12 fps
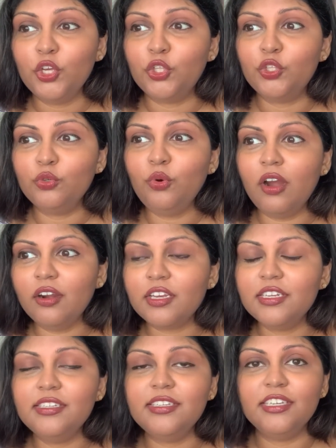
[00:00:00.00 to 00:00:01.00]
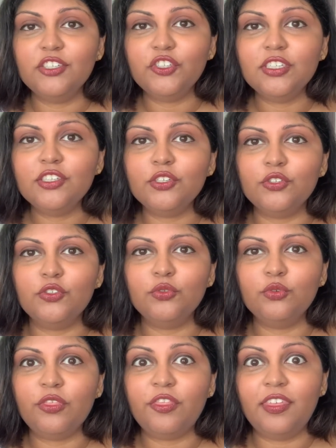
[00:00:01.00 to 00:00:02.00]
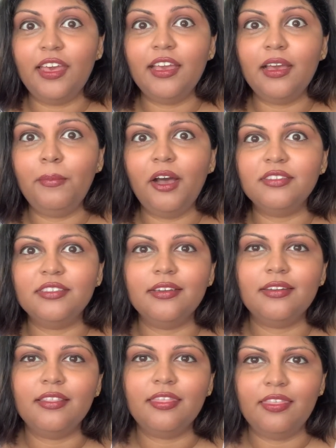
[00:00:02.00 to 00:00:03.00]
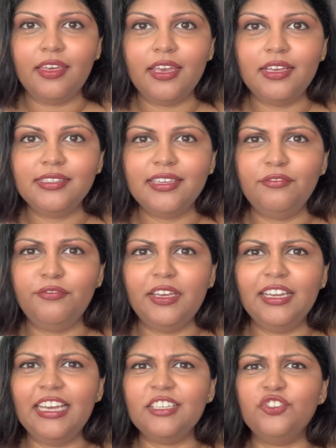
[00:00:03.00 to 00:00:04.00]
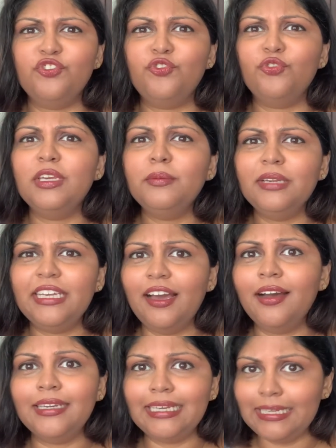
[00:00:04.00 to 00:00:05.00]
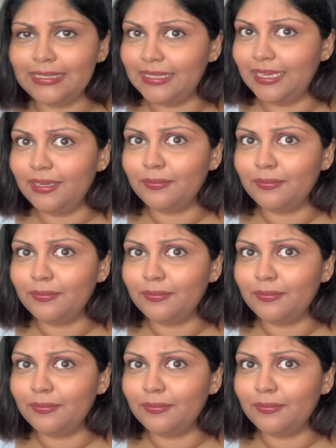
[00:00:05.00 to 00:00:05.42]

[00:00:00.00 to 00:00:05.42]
you are conditioned to think about certain things and feel extremely uneasy.